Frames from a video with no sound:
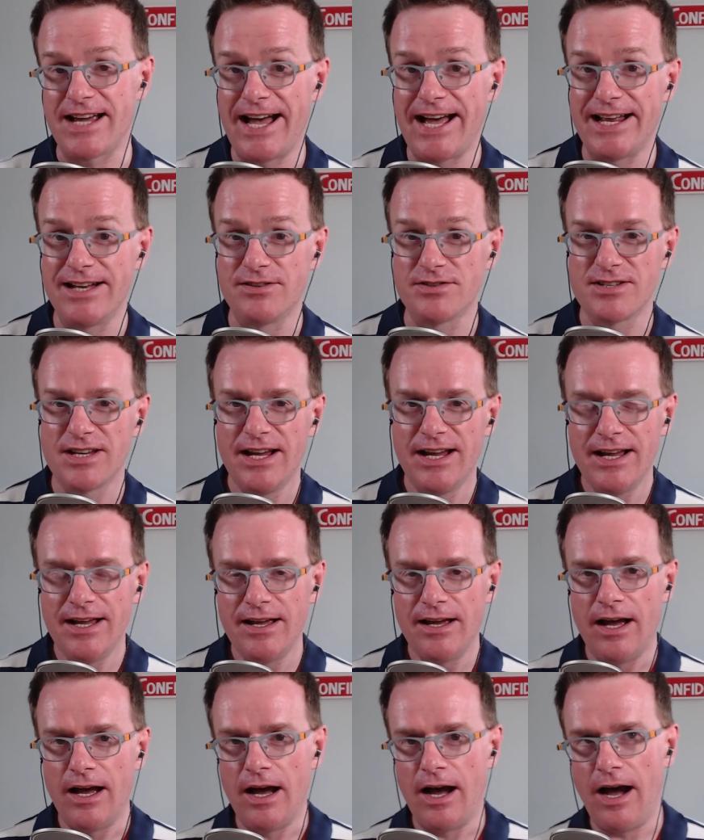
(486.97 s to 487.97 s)
And
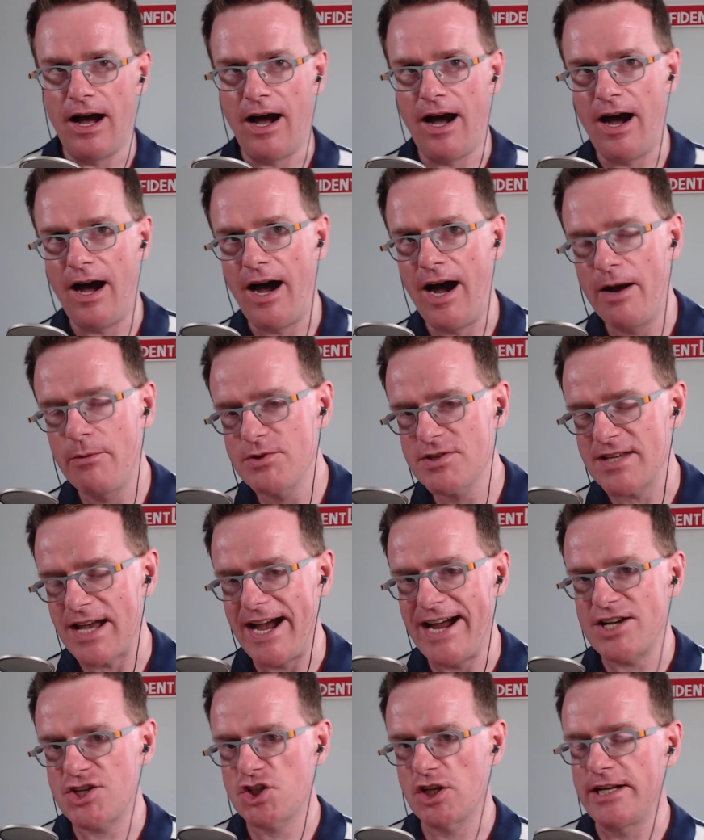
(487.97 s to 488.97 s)
I was
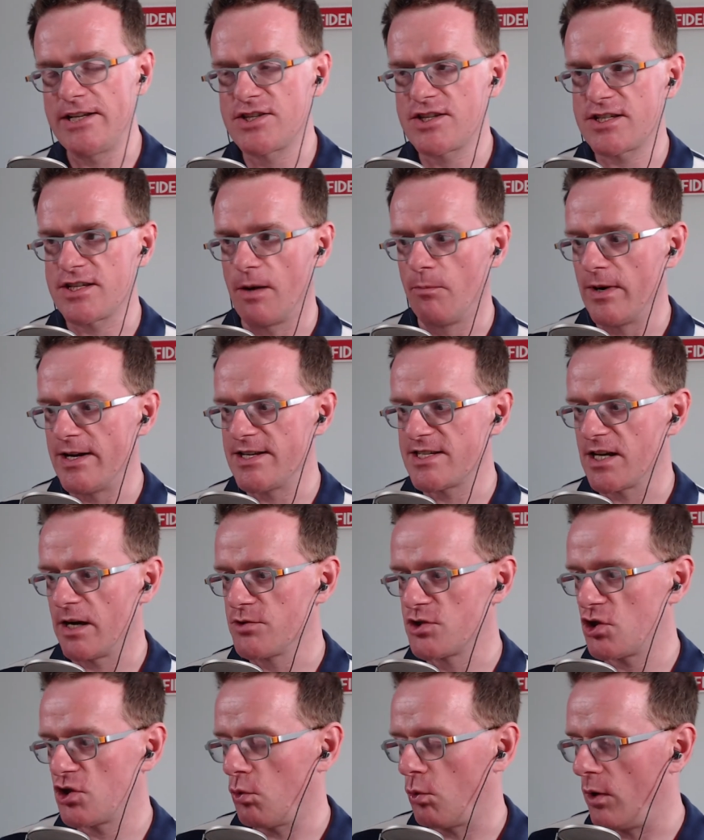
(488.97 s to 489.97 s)
actually, in some ways, I
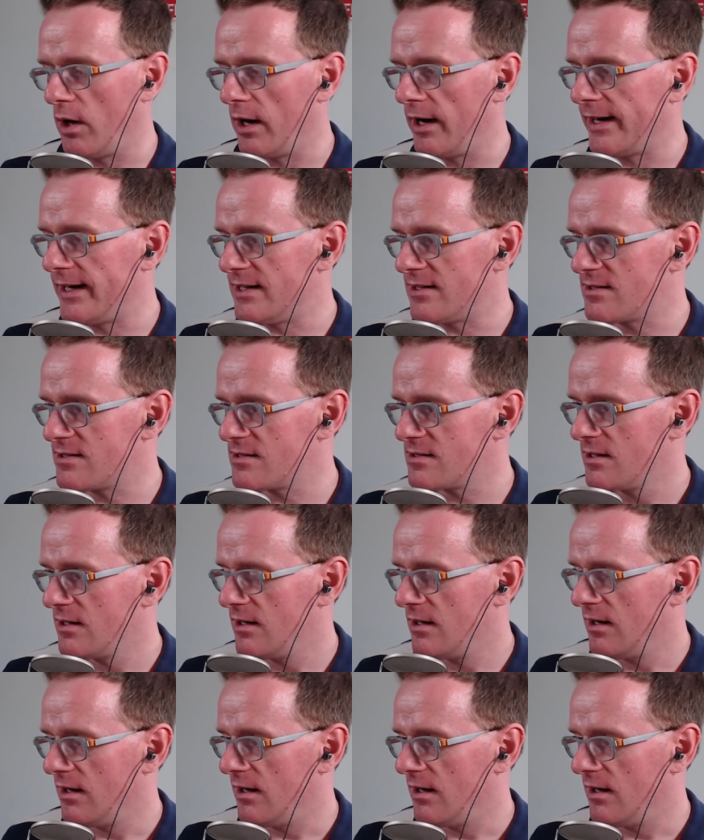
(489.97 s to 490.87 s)
was quite